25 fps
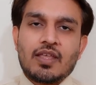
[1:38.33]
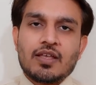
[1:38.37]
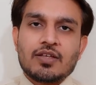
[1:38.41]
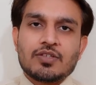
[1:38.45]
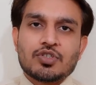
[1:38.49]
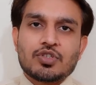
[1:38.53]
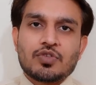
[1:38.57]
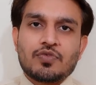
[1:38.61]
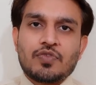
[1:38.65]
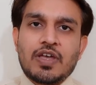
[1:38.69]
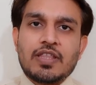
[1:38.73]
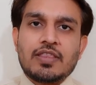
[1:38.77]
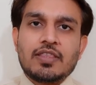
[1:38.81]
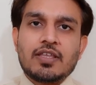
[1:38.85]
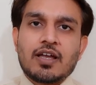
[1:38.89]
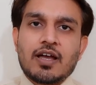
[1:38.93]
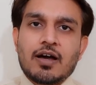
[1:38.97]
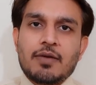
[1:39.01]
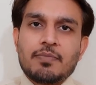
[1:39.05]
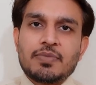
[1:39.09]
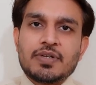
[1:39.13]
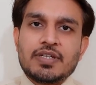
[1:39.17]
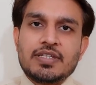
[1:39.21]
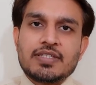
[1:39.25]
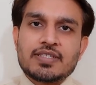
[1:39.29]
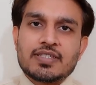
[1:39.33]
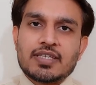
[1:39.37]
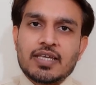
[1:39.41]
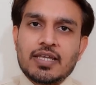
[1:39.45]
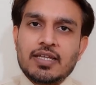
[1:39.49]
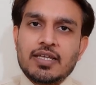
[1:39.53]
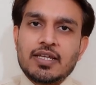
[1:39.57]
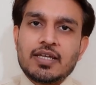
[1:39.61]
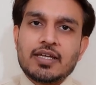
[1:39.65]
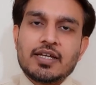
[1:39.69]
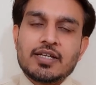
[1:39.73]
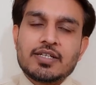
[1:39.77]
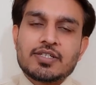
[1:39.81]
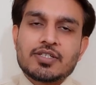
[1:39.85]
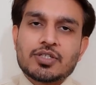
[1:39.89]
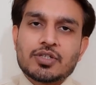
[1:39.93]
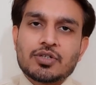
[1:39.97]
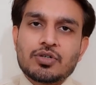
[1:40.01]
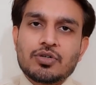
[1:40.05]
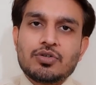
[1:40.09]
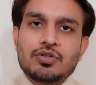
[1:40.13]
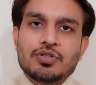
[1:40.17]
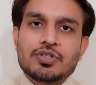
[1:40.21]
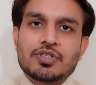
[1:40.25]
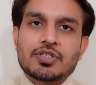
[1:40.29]
So when the company is selling its
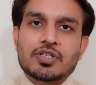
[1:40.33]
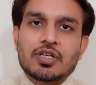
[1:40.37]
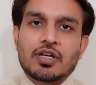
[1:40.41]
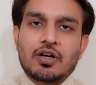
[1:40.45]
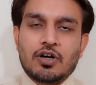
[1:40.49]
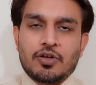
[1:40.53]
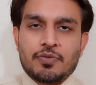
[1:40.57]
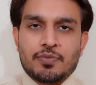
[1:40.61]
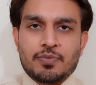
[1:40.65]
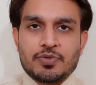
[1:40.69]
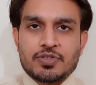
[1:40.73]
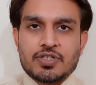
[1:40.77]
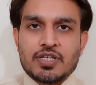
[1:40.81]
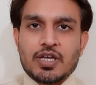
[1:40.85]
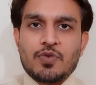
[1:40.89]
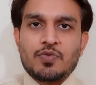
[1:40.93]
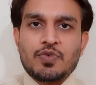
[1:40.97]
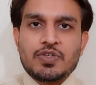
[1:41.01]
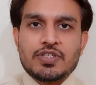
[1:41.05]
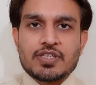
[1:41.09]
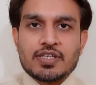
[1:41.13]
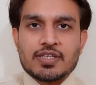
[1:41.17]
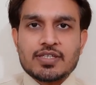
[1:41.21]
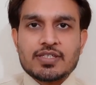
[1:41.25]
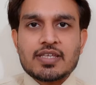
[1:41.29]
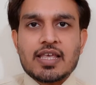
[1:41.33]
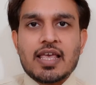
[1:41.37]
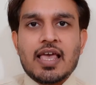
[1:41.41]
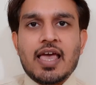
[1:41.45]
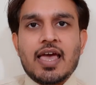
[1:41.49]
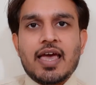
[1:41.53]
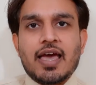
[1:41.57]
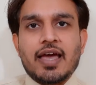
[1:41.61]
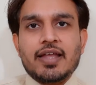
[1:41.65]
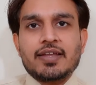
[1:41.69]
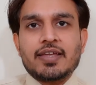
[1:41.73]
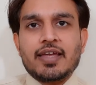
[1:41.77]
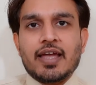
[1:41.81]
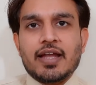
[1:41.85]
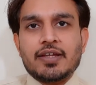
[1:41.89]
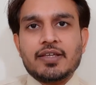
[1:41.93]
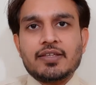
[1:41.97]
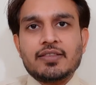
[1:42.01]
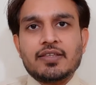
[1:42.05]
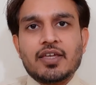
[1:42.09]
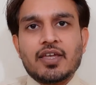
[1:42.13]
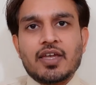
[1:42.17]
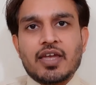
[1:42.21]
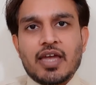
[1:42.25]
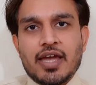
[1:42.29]
goods or services and getting
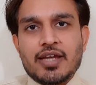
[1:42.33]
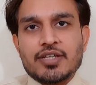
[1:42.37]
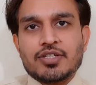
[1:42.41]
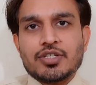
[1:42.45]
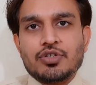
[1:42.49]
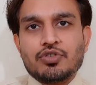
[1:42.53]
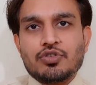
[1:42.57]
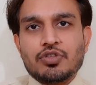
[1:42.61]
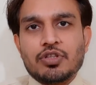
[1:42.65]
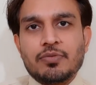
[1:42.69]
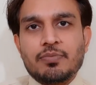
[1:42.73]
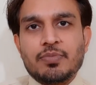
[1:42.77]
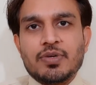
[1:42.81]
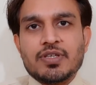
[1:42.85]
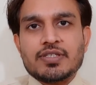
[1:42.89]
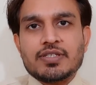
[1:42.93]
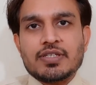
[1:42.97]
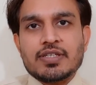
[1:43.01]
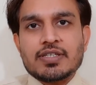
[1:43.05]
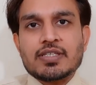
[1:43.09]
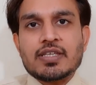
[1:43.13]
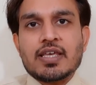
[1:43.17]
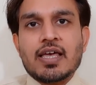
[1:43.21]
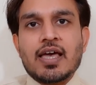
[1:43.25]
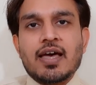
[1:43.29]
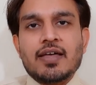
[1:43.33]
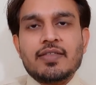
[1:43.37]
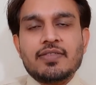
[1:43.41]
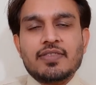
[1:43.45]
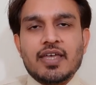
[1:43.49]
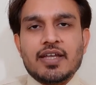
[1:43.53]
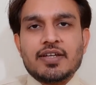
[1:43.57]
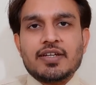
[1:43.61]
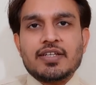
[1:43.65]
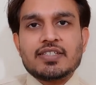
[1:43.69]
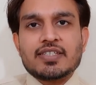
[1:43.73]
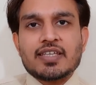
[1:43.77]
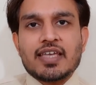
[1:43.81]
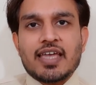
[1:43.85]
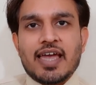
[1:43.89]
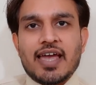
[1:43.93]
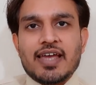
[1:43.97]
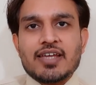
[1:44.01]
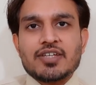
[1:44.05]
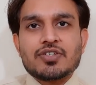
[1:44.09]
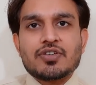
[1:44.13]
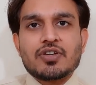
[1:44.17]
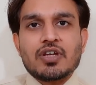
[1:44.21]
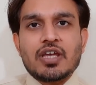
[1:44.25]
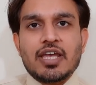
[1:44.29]
the cash into the business, that is
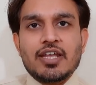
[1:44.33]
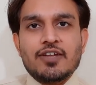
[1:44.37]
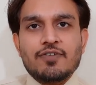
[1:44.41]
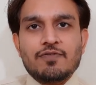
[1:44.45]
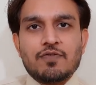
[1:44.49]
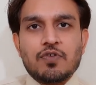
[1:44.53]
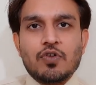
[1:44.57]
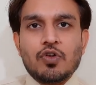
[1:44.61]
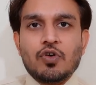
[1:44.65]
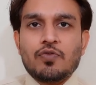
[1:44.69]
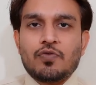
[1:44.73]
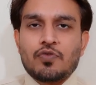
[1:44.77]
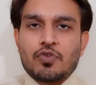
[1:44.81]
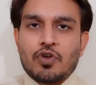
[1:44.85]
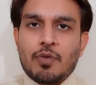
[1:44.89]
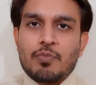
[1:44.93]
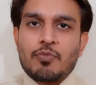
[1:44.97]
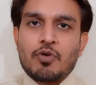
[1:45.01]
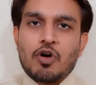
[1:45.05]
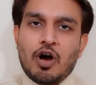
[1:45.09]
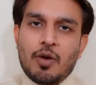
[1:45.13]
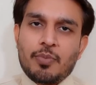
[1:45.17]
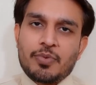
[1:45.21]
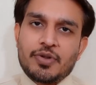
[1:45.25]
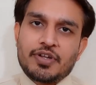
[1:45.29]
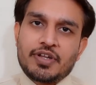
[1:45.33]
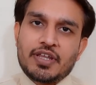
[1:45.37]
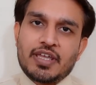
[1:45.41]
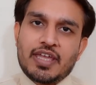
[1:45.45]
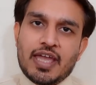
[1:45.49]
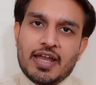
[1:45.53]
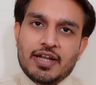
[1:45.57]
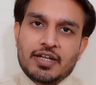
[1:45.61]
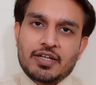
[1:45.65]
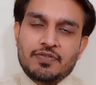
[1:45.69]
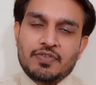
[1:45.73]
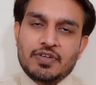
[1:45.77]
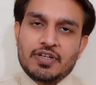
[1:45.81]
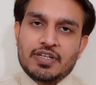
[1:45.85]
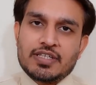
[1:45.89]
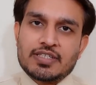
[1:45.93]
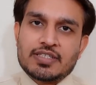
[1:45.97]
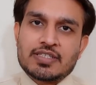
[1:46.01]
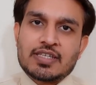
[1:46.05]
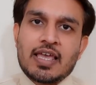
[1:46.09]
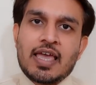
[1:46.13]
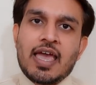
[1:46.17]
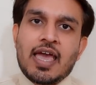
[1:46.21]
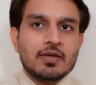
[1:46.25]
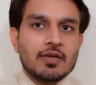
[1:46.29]
cash inflow from operating
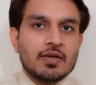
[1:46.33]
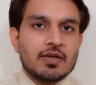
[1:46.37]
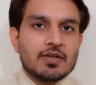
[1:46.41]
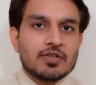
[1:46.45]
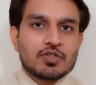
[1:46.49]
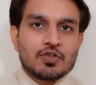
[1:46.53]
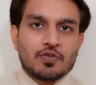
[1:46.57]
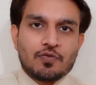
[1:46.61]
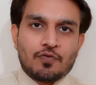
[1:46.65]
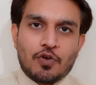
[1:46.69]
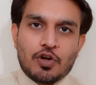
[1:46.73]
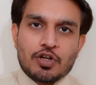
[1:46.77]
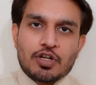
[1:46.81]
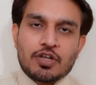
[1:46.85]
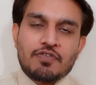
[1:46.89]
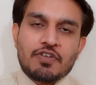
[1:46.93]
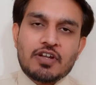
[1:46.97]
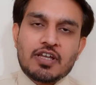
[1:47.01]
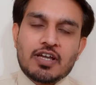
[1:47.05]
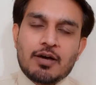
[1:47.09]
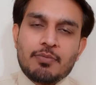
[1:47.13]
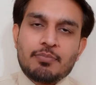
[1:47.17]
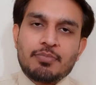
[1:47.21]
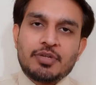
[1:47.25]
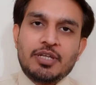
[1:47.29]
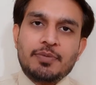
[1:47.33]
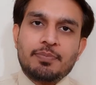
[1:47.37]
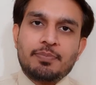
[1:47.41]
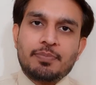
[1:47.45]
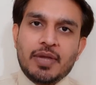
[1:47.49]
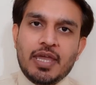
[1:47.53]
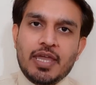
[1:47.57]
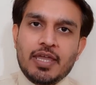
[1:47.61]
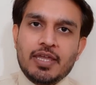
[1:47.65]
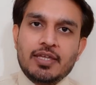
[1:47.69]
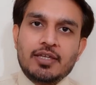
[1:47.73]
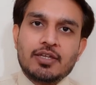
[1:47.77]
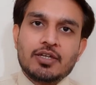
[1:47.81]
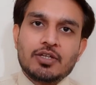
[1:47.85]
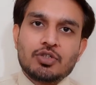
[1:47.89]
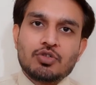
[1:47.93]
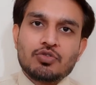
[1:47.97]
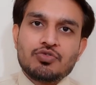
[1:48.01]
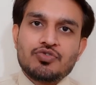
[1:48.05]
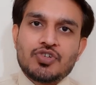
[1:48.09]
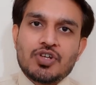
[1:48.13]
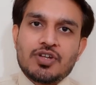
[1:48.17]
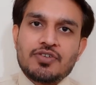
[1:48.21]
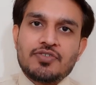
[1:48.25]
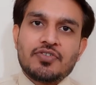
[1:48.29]
activities. So whatever company paying to
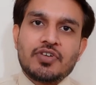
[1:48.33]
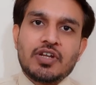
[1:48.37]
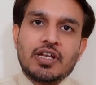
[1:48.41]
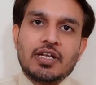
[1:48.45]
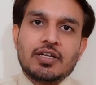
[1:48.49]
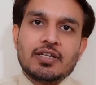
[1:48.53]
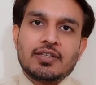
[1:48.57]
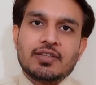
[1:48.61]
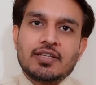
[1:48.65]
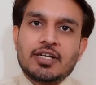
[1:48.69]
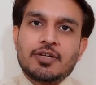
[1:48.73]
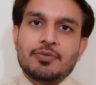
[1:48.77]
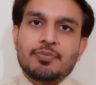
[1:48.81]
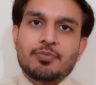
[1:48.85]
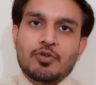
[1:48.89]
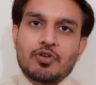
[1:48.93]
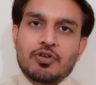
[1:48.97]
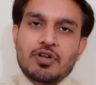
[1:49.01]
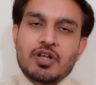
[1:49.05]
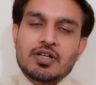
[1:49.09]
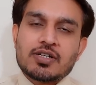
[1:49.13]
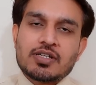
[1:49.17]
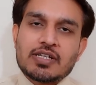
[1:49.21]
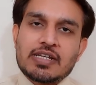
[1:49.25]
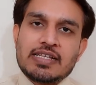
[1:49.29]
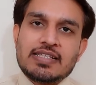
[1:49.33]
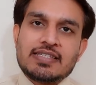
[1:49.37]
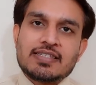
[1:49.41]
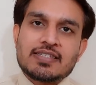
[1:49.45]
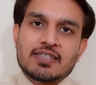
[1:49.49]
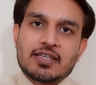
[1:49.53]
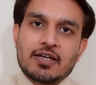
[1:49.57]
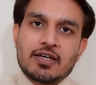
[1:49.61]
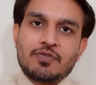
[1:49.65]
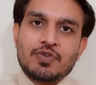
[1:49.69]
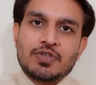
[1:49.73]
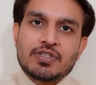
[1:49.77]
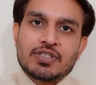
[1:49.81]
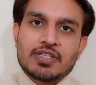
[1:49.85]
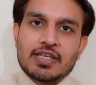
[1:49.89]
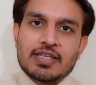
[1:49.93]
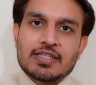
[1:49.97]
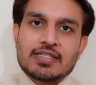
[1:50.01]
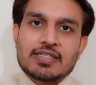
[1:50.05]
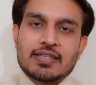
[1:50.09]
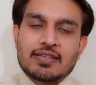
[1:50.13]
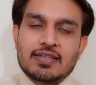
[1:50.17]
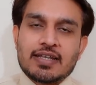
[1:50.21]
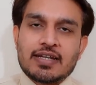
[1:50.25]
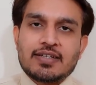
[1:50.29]
generate that product and
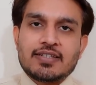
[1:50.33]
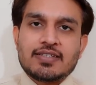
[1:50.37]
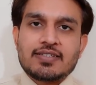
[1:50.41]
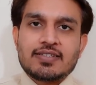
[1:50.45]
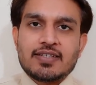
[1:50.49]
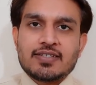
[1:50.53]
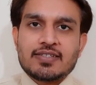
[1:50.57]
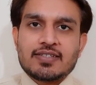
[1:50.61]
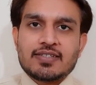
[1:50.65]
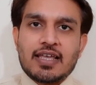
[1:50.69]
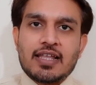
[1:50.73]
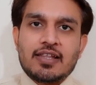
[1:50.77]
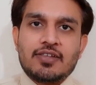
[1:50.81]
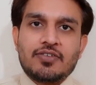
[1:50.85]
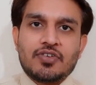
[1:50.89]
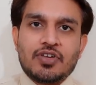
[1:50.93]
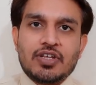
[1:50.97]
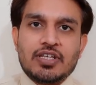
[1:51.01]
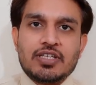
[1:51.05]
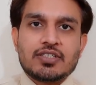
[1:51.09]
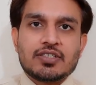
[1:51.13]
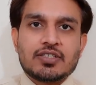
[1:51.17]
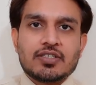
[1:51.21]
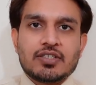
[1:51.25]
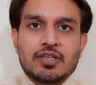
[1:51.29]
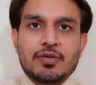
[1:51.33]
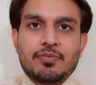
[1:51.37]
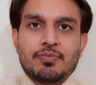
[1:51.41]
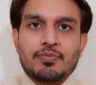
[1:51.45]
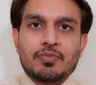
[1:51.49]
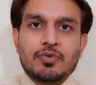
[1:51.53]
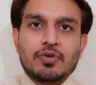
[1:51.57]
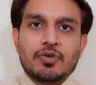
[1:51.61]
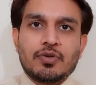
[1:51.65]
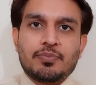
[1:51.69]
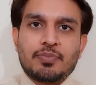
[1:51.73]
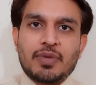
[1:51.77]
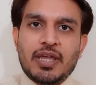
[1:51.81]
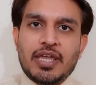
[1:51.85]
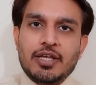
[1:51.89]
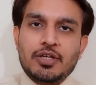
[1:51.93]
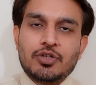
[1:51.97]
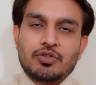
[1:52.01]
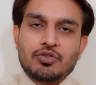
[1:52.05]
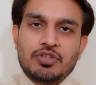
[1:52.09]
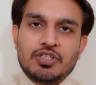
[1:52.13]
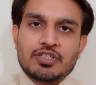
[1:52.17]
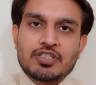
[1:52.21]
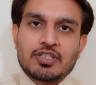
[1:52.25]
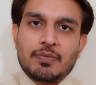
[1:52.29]
services, that is the salaries, the paying
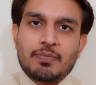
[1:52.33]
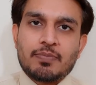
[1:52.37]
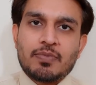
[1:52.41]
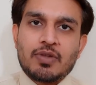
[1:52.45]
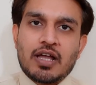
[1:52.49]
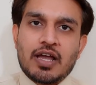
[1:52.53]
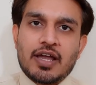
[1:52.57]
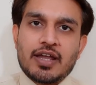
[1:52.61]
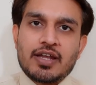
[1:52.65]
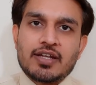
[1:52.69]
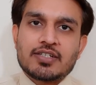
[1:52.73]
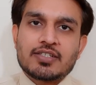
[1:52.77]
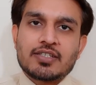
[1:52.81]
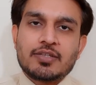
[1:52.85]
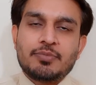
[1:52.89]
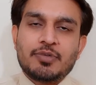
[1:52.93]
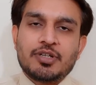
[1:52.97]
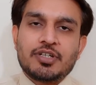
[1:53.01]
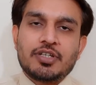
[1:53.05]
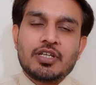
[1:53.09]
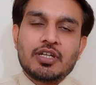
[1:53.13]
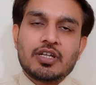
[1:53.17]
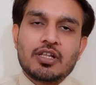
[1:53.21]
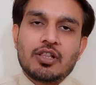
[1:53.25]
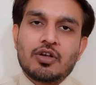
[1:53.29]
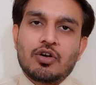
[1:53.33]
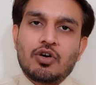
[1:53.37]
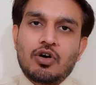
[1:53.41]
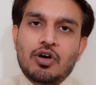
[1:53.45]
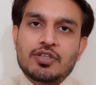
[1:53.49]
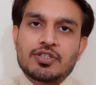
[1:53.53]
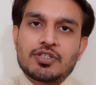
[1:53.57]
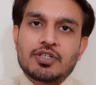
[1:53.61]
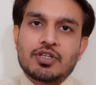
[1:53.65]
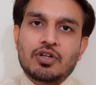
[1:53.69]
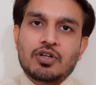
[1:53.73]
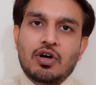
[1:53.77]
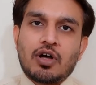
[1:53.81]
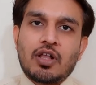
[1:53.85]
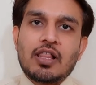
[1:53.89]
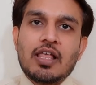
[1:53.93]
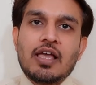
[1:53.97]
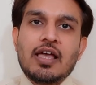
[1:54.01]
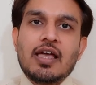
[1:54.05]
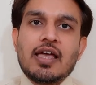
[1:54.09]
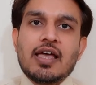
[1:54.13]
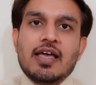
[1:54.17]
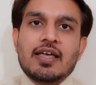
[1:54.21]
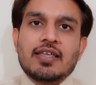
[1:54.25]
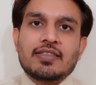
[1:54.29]
to the suppliers, the material cost and all,
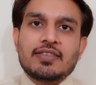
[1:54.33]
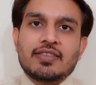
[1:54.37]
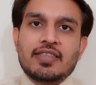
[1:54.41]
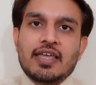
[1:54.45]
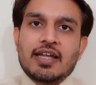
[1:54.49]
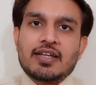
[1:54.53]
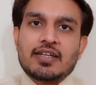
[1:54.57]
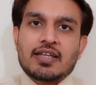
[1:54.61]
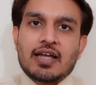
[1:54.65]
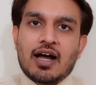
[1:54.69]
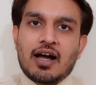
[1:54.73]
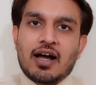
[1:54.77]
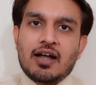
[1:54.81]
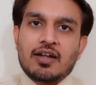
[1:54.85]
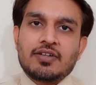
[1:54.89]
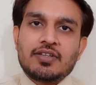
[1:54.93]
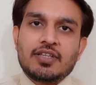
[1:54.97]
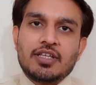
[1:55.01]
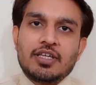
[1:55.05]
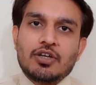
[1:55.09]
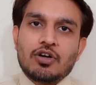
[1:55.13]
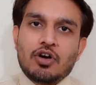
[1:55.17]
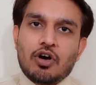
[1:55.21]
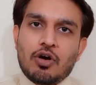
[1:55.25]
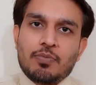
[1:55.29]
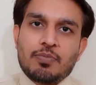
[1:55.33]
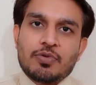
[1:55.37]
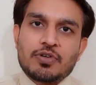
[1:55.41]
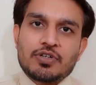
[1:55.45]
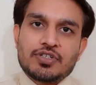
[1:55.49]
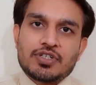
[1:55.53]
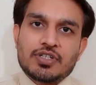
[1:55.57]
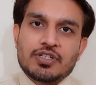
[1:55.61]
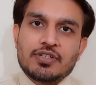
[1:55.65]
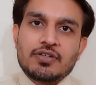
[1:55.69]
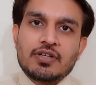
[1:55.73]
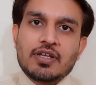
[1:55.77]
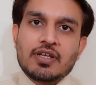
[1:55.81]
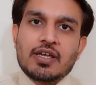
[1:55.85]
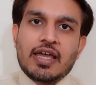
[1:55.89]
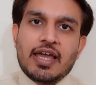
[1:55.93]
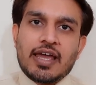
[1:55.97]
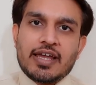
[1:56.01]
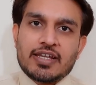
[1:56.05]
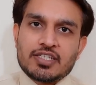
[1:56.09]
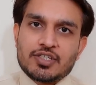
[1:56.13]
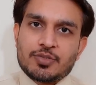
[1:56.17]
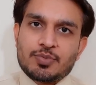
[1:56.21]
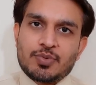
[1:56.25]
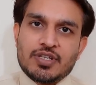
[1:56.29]
that are the operation
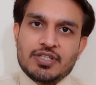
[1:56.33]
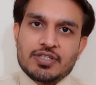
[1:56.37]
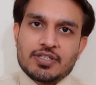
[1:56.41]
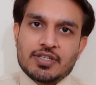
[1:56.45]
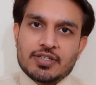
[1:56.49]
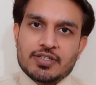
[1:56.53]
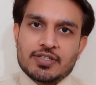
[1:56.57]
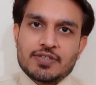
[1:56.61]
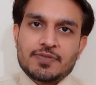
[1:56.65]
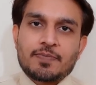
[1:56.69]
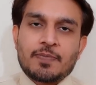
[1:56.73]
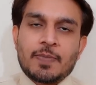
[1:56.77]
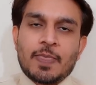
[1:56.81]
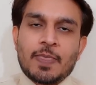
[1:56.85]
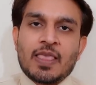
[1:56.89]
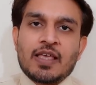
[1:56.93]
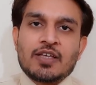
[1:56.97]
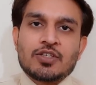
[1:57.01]
expenses.